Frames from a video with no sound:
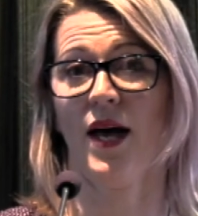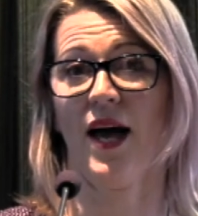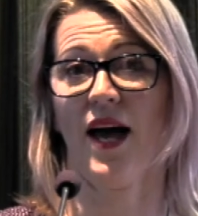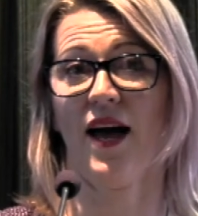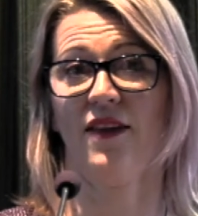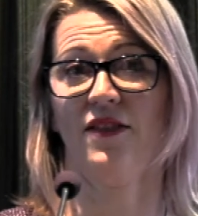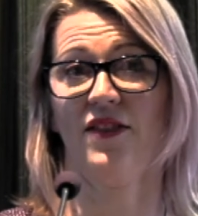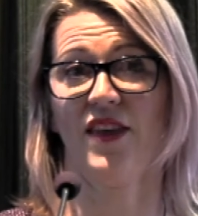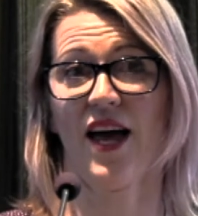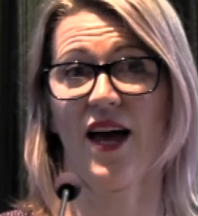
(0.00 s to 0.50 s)

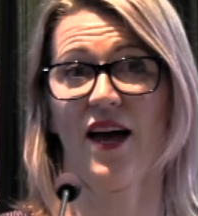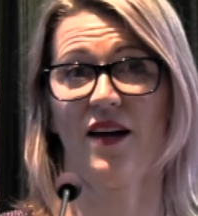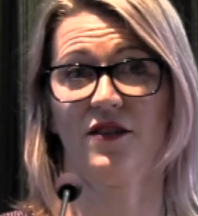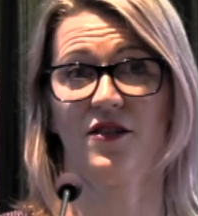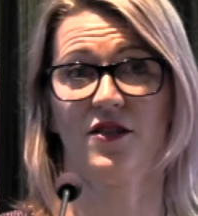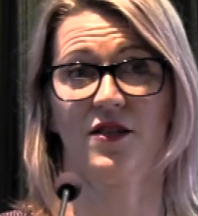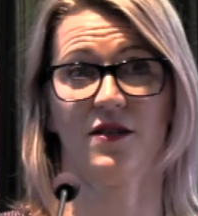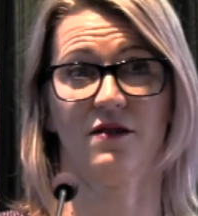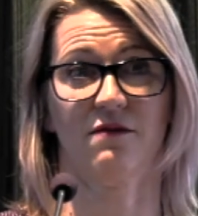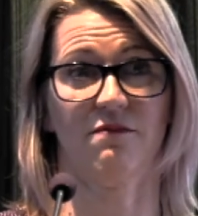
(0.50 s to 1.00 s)
And
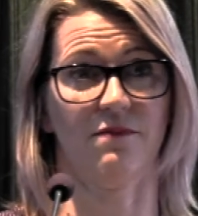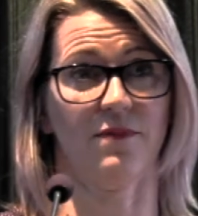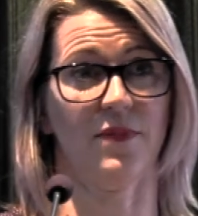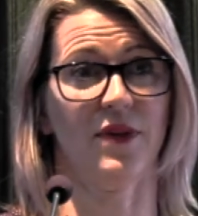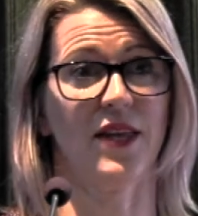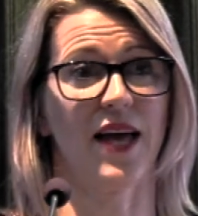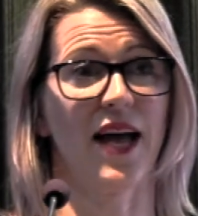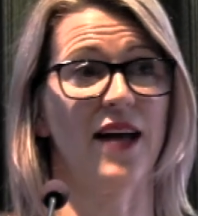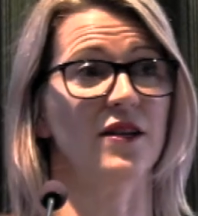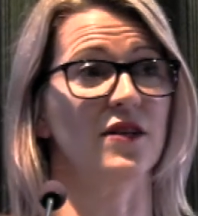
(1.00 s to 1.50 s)

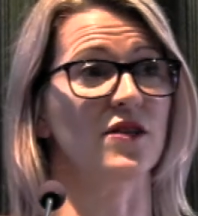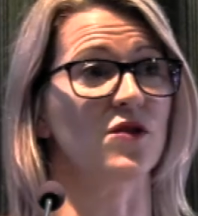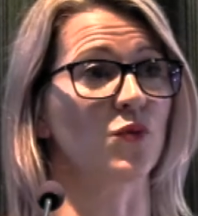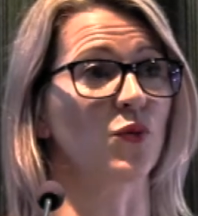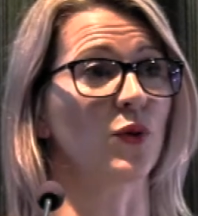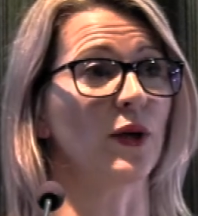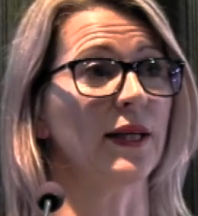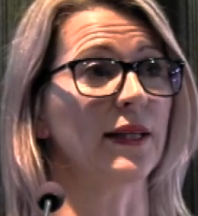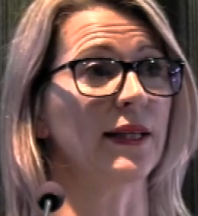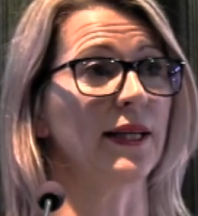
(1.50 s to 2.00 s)
that is
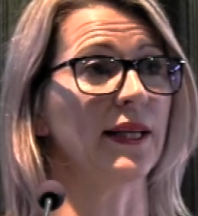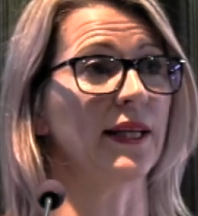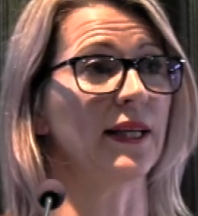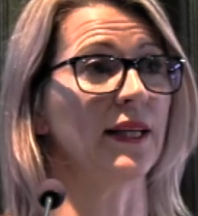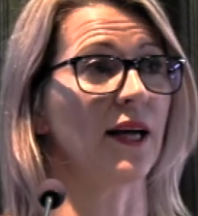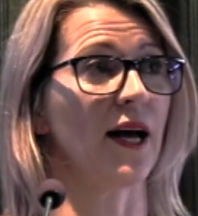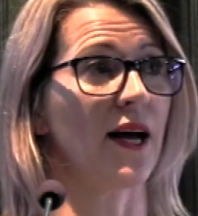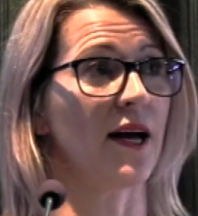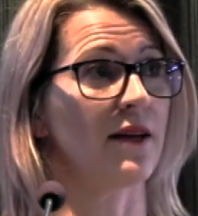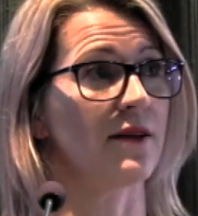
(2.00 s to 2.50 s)

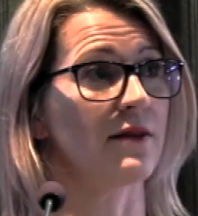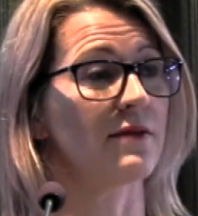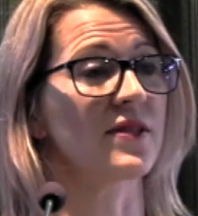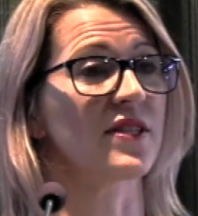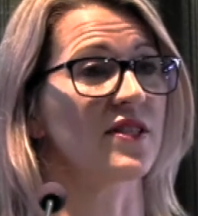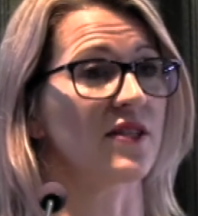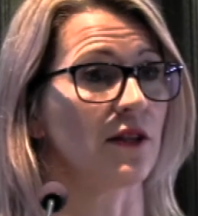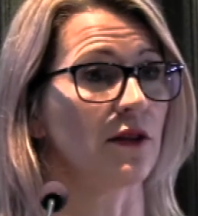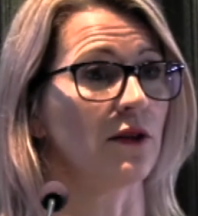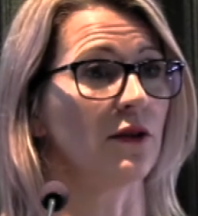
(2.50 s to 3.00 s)
really
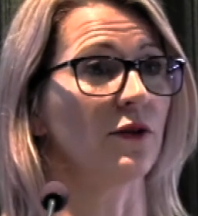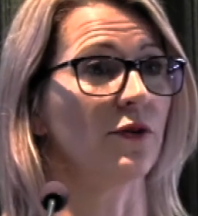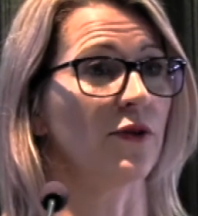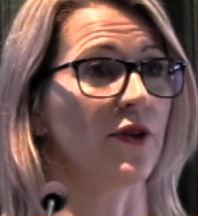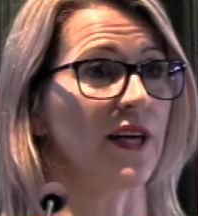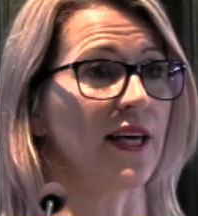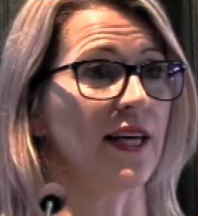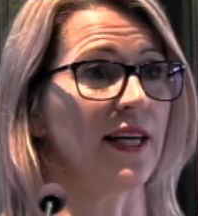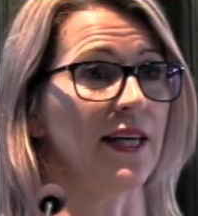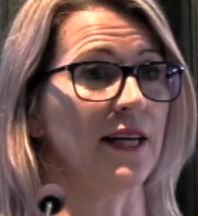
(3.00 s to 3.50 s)
still
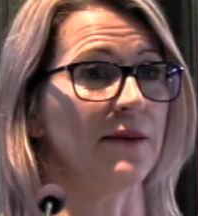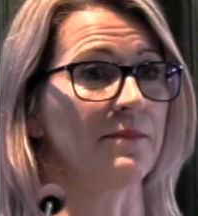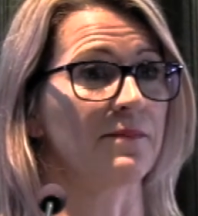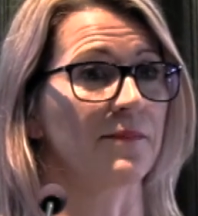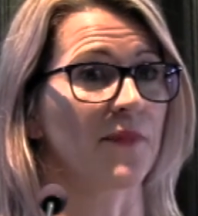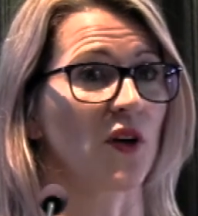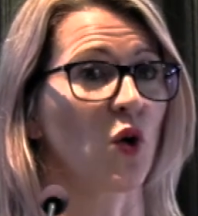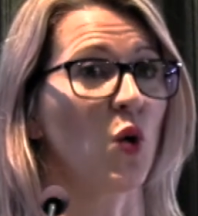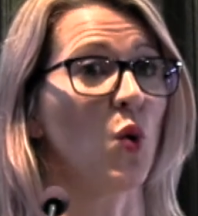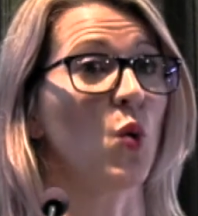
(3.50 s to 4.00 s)
the
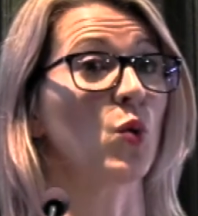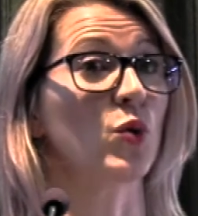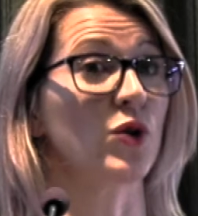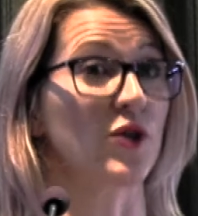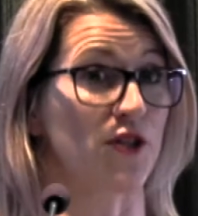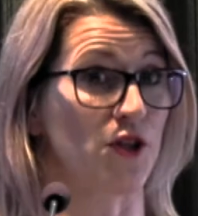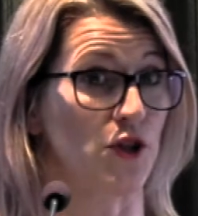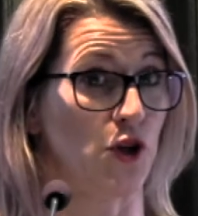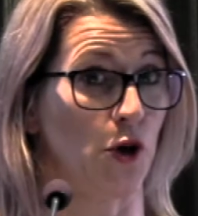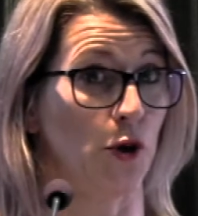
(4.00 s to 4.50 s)

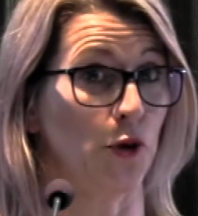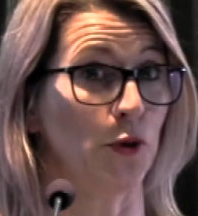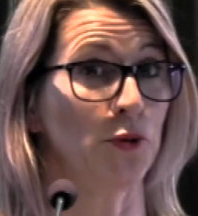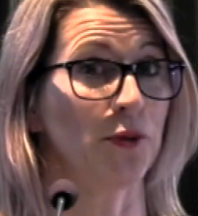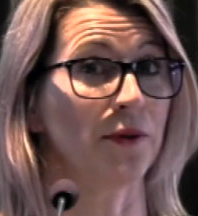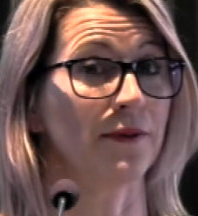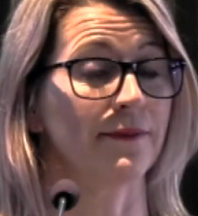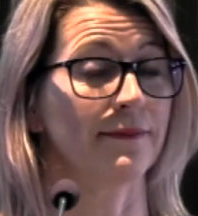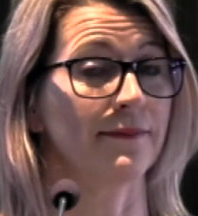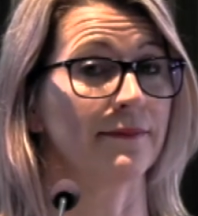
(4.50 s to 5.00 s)

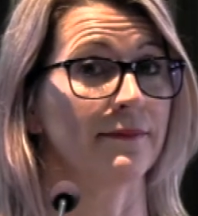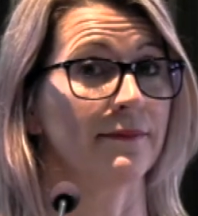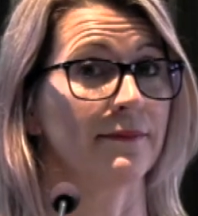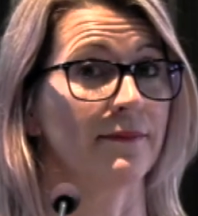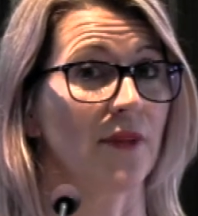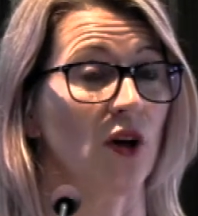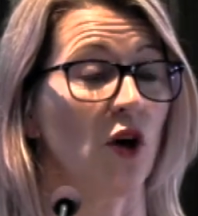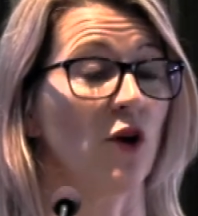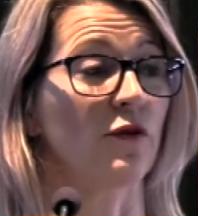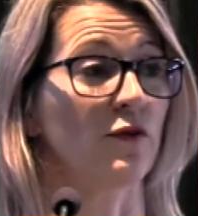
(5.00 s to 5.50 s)
cornerstone
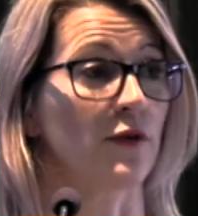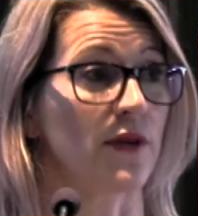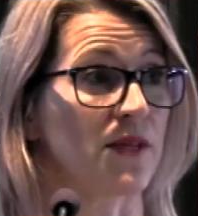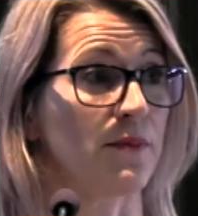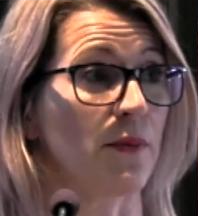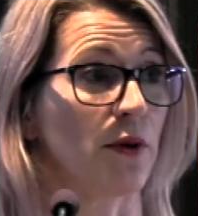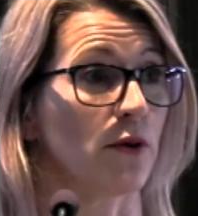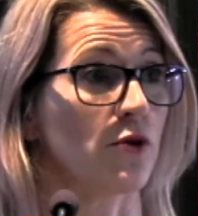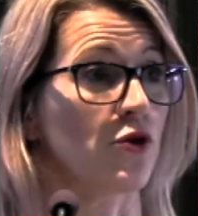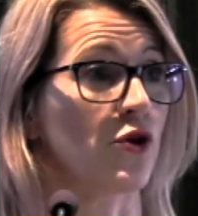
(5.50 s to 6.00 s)
of
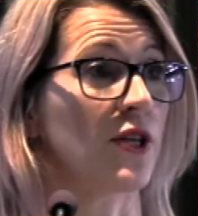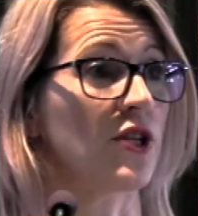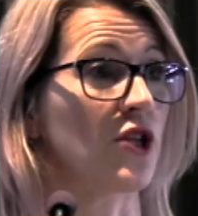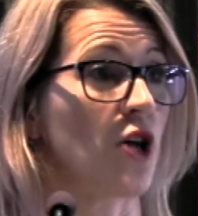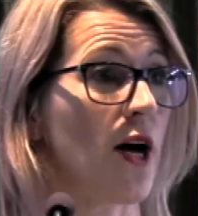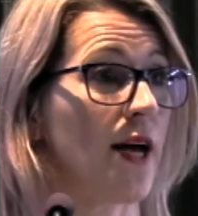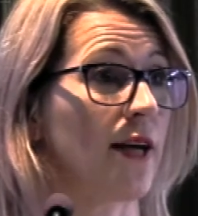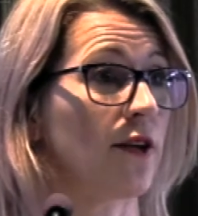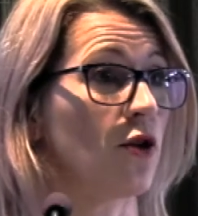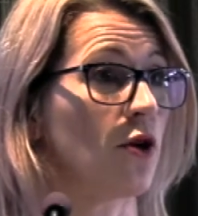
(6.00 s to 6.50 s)
respiratory
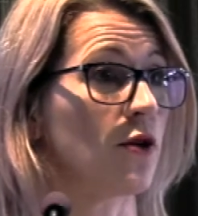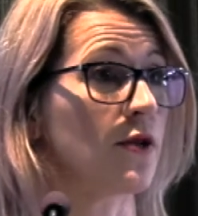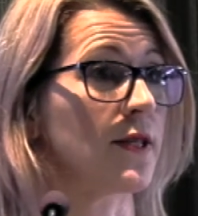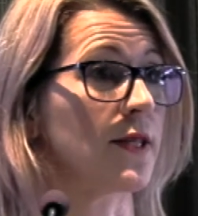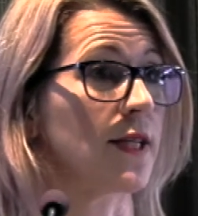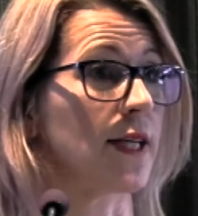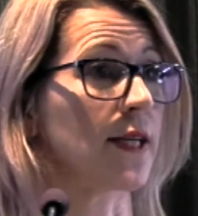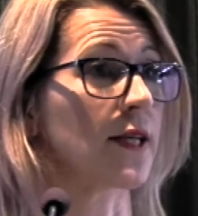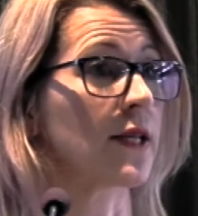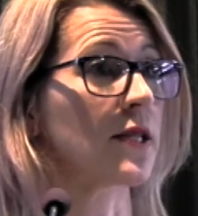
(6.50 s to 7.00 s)

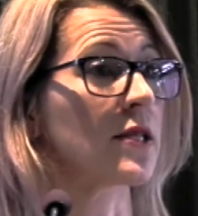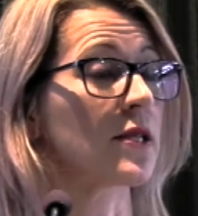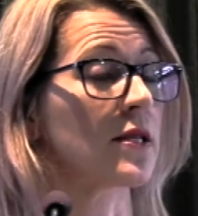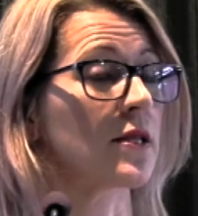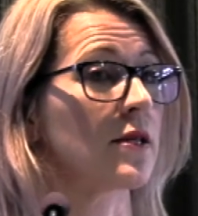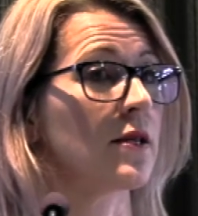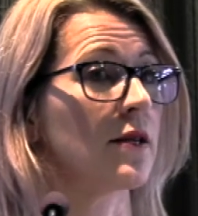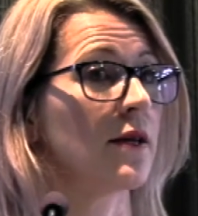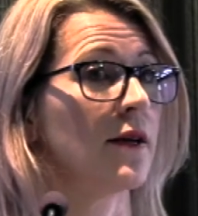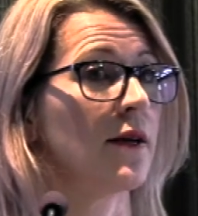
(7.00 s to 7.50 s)
diagnostics.